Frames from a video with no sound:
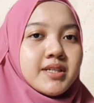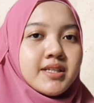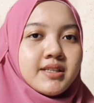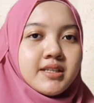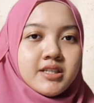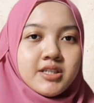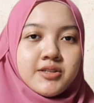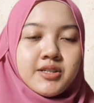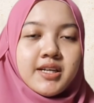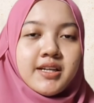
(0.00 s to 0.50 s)

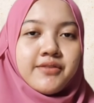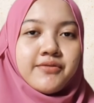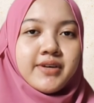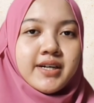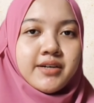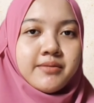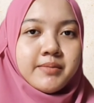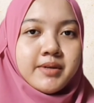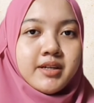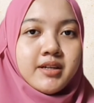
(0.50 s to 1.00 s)
business
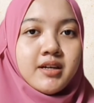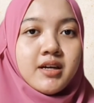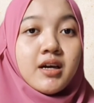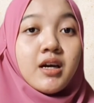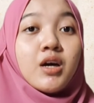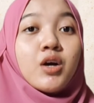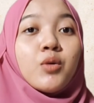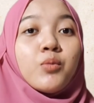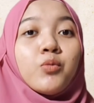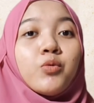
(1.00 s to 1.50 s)
environment,
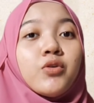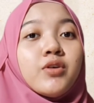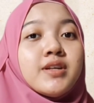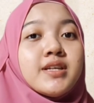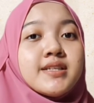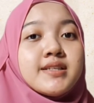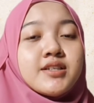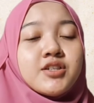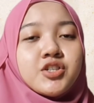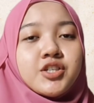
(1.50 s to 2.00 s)
poor
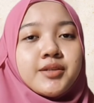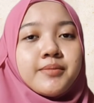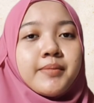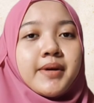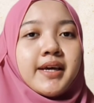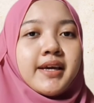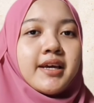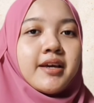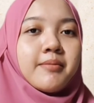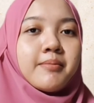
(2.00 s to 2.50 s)

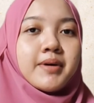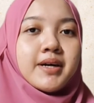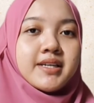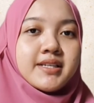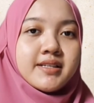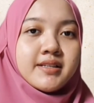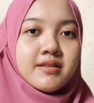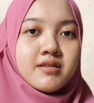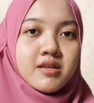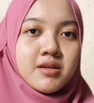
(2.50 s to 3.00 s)
decision-making by
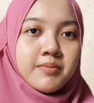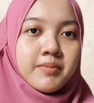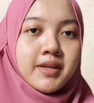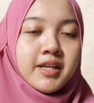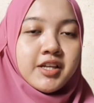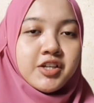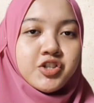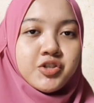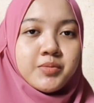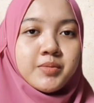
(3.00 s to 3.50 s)
senior
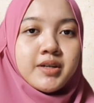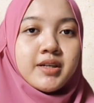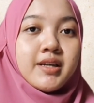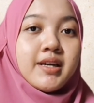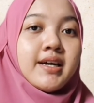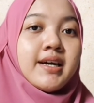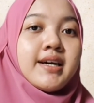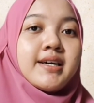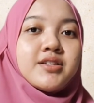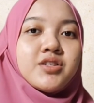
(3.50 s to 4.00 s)
management
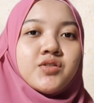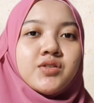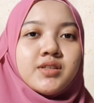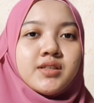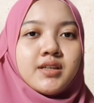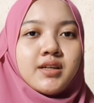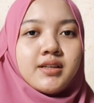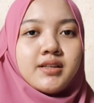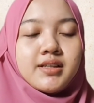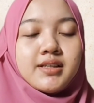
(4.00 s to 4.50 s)
has
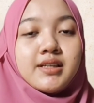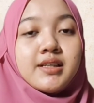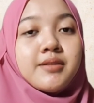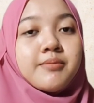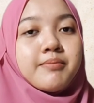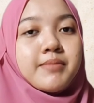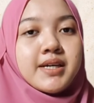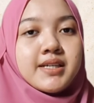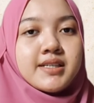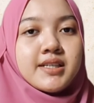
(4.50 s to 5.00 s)
resulted
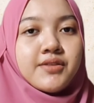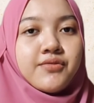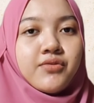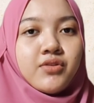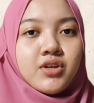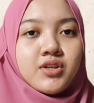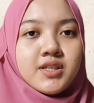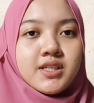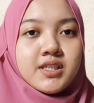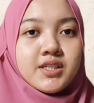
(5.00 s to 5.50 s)
in massive
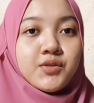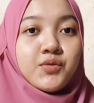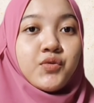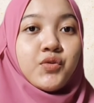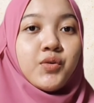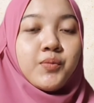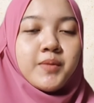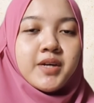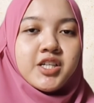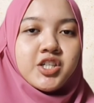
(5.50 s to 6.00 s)
losses
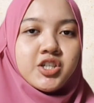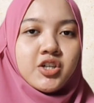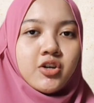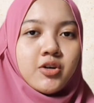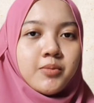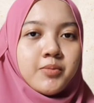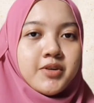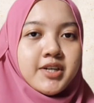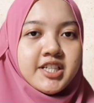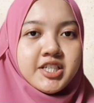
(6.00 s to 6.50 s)
for major
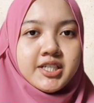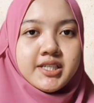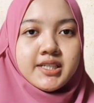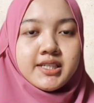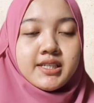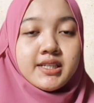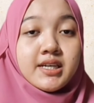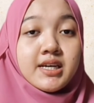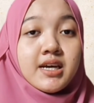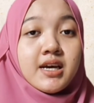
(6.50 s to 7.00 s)

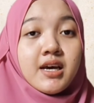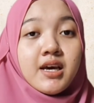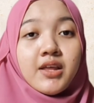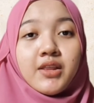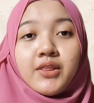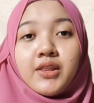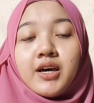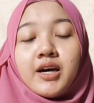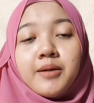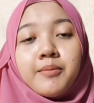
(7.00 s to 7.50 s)
corporations.
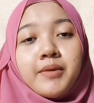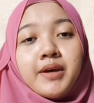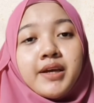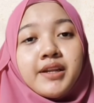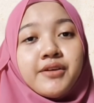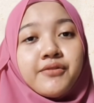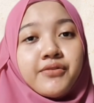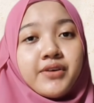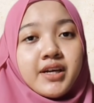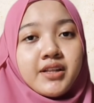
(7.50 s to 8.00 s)
There are
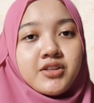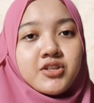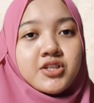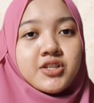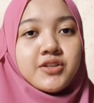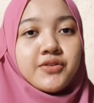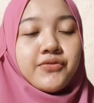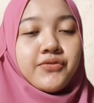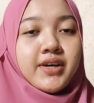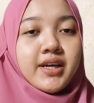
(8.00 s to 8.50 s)
many
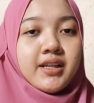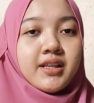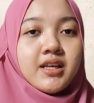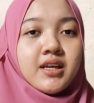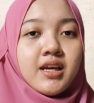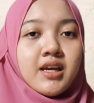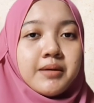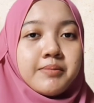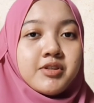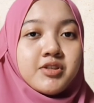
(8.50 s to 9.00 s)
factors affecting
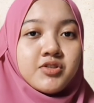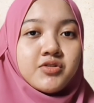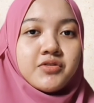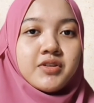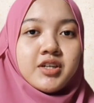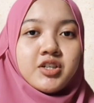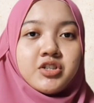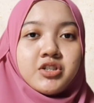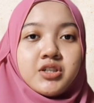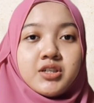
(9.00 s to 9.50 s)
capital
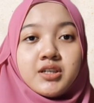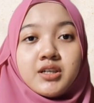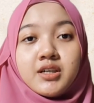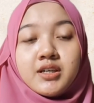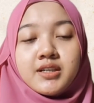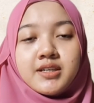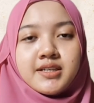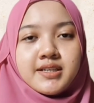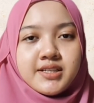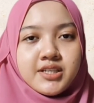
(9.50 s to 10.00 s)
structure
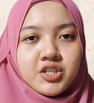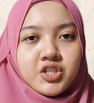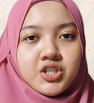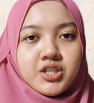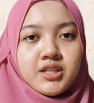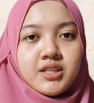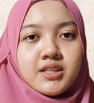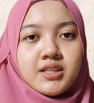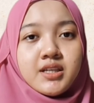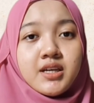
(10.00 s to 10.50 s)

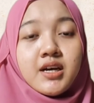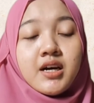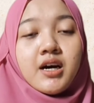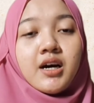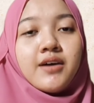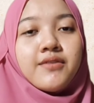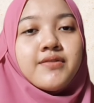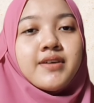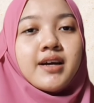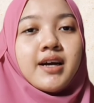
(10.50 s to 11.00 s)
decisions
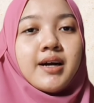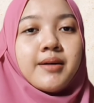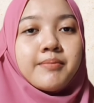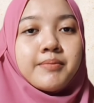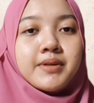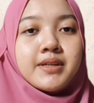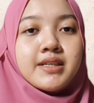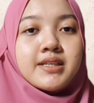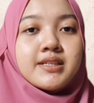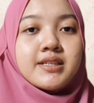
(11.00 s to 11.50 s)
of the
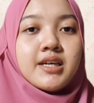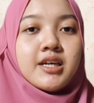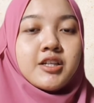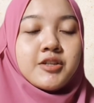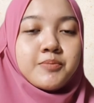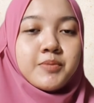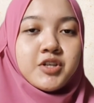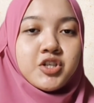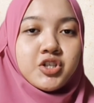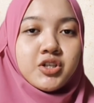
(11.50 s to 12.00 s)
companies,
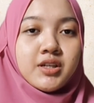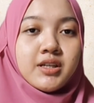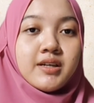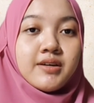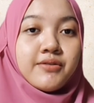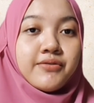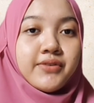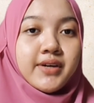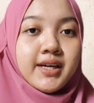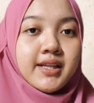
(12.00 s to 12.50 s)
especially
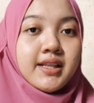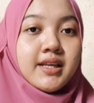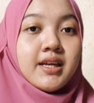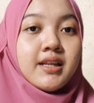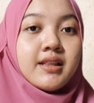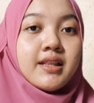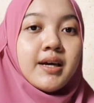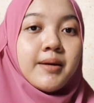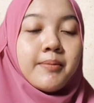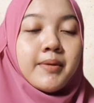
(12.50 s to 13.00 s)

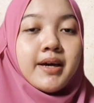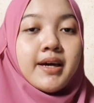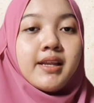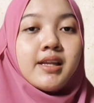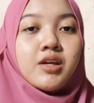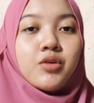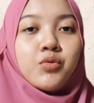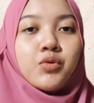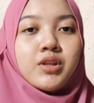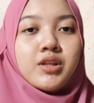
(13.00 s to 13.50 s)
affecting debt and
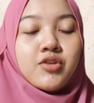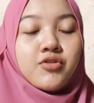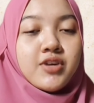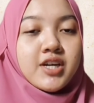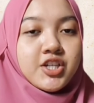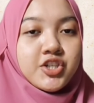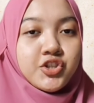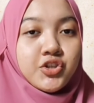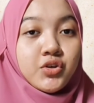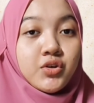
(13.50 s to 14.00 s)
equity
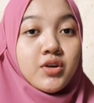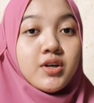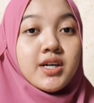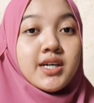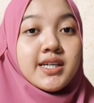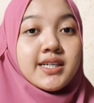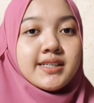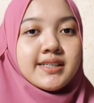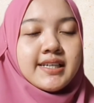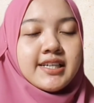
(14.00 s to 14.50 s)
ratio,
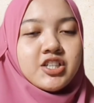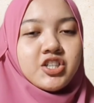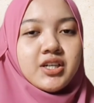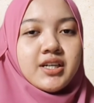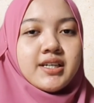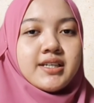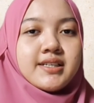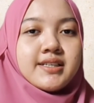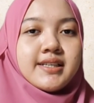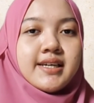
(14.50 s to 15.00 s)
such
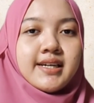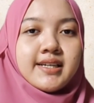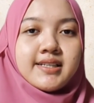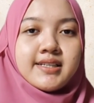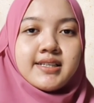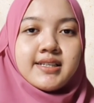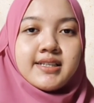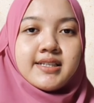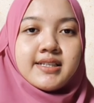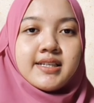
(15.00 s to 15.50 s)
as
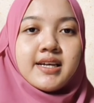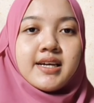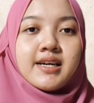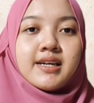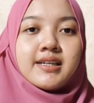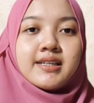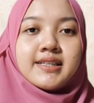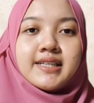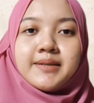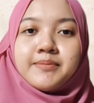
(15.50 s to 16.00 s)
taxes,
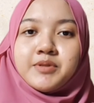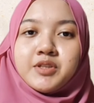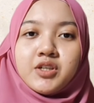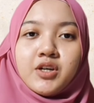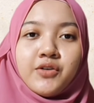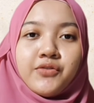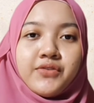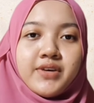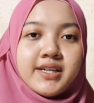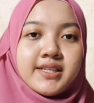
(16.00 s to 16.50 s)
types
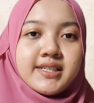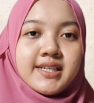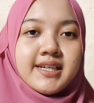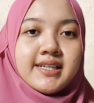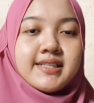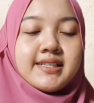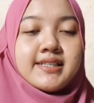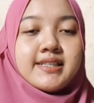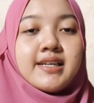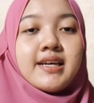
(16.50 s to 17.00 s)
of
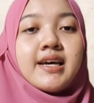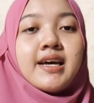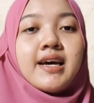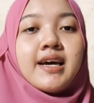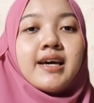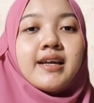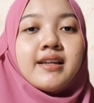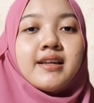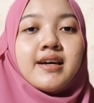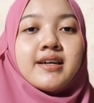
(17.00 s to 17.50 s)
assets,
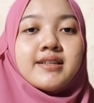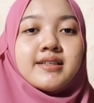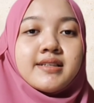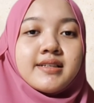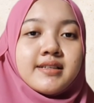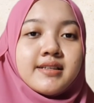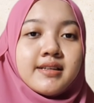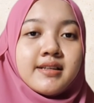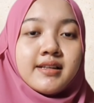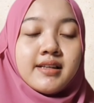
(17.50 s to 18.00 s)
and
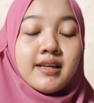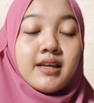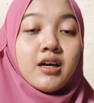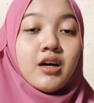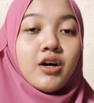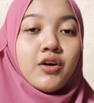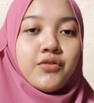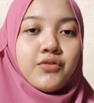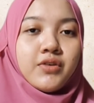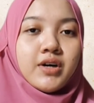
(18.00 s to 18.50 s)
uncertainty
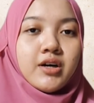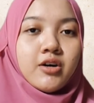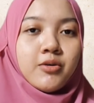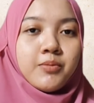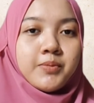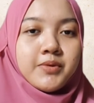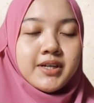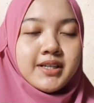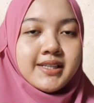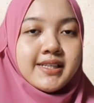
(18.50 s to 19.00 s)
of
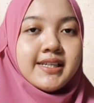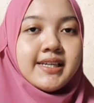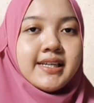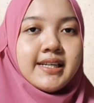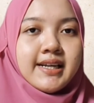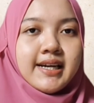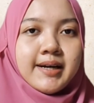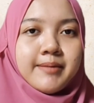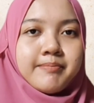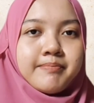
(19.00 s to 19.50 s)
operating
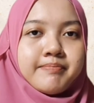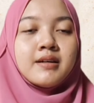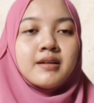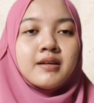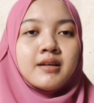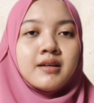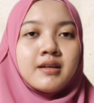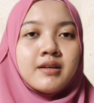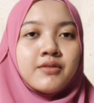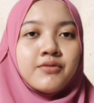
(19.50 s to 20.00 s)
income.
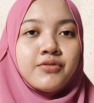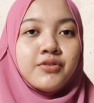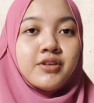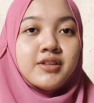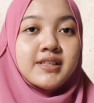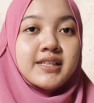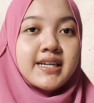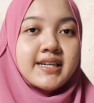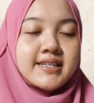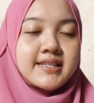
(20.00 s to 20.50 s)
For
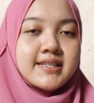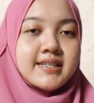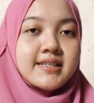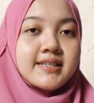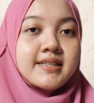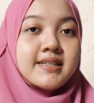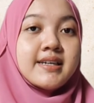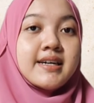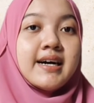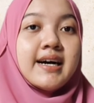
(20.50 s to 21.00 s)

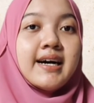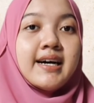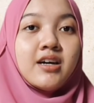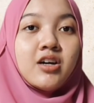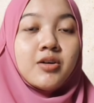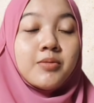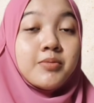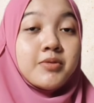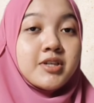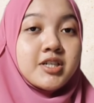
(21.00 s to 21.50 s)
taxes, a high
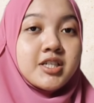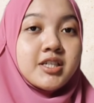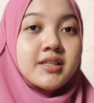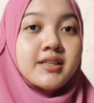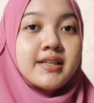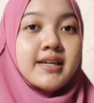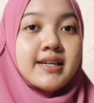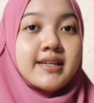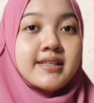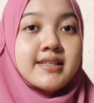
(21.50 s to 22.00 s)

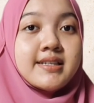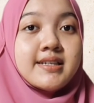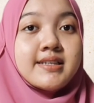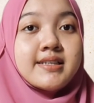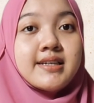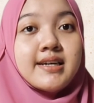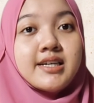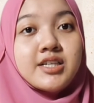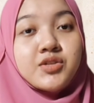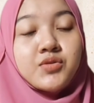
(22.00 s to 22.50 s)
corporation taxes
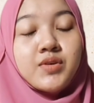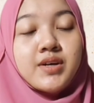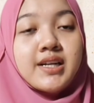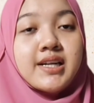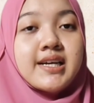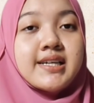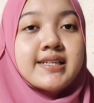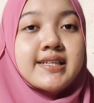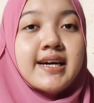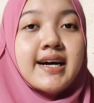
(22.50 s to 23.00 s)
as well
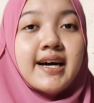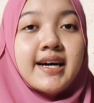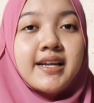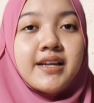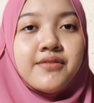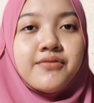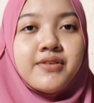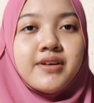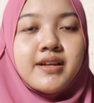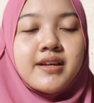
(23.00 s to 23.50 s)
as high
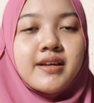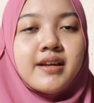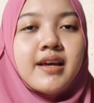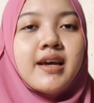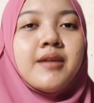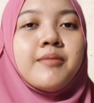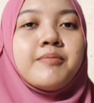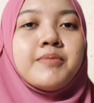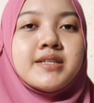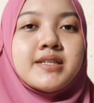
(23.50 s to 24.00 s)
dividend
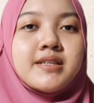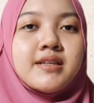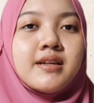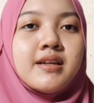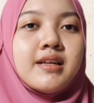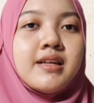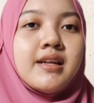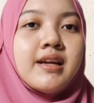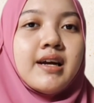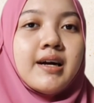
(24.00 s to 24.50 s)
and
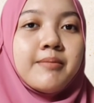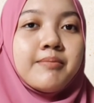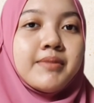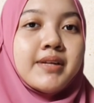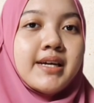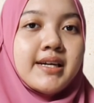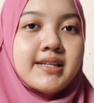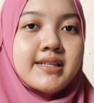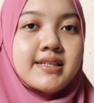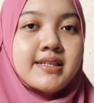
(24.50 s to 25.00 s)
personal income
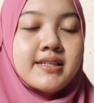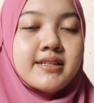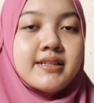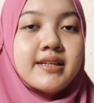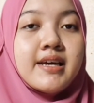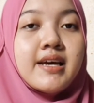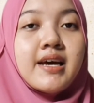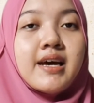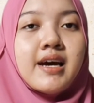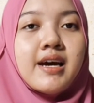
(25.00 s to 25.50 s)
taxes
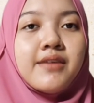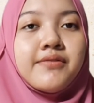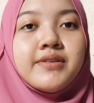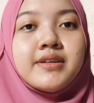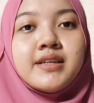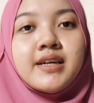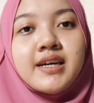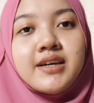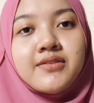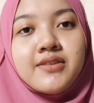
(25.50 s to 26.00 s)
have a
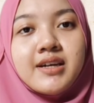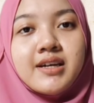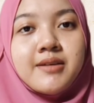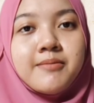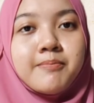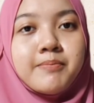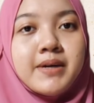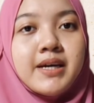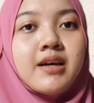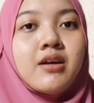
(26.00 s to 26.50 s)
direct
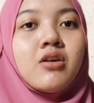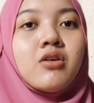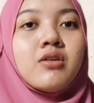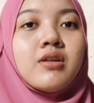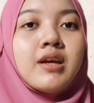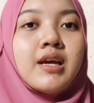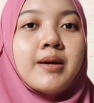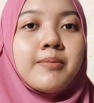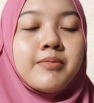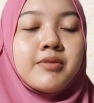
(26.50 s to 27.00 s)
impact
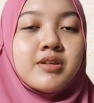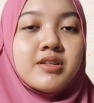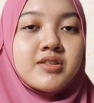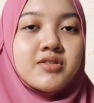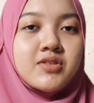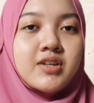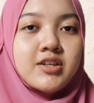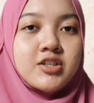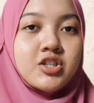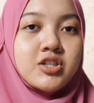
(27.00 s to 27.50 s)
on capital
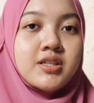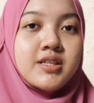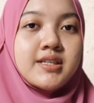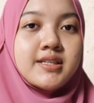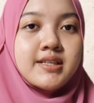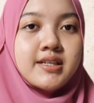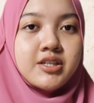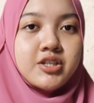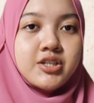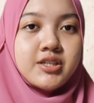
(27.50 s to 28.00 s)
structure
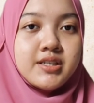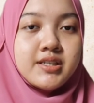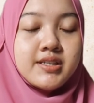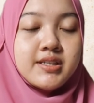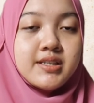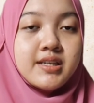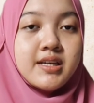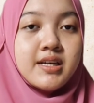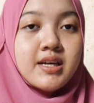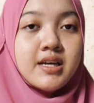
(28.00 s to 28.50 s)
decisions.